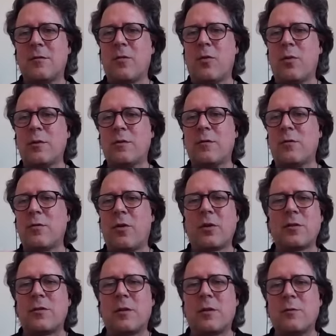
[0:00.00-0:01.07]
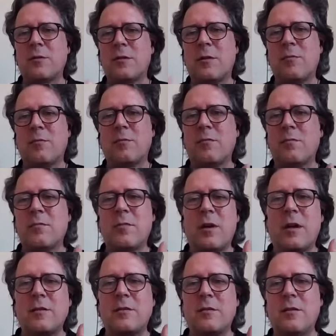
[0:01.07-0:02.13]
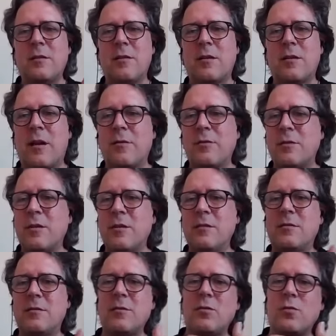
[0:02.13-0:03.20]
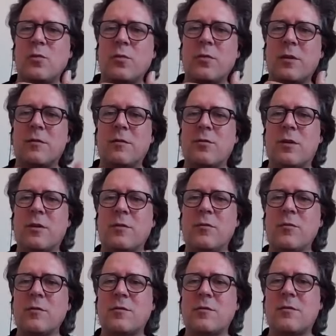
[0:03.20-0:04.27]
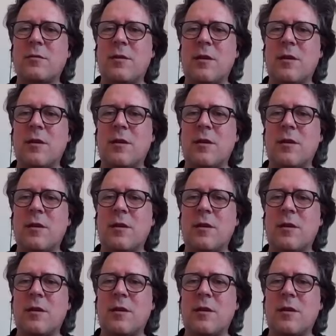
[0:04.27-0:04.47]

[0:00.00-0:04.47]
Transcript: go into a contract with some entity that guarantees you that you can use